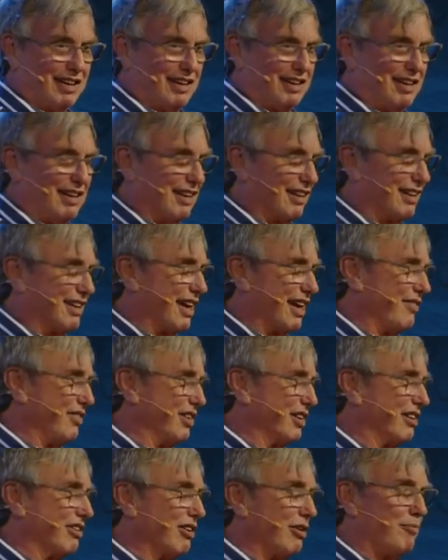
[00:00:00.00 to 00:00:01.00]
And
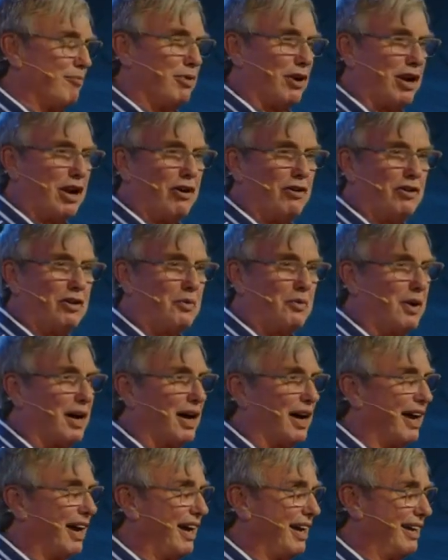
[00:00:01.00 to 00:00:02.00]
Gavin got blown
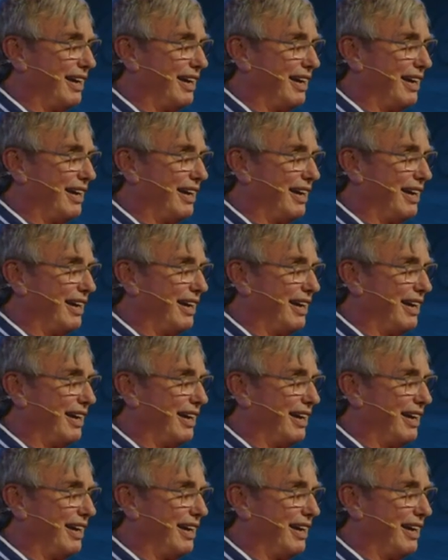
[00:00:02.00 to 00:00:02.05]
away